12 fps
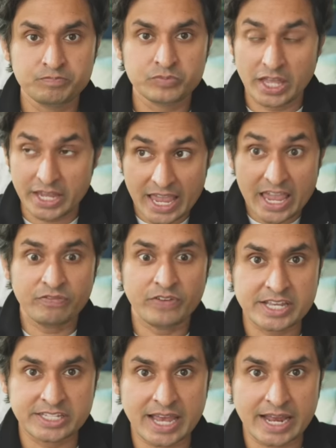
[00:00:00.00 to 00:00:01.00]
Like if I
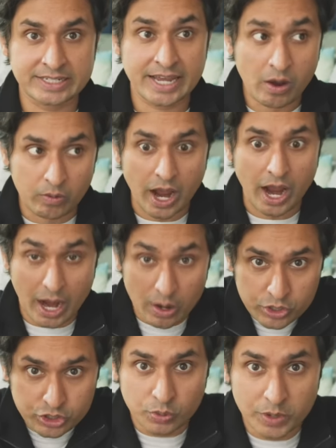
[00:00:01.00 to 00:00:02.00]
sat down, I
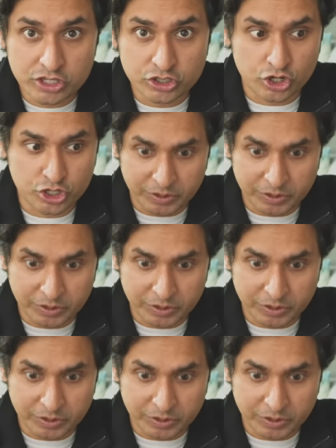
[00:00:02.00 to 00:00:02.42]
would do research,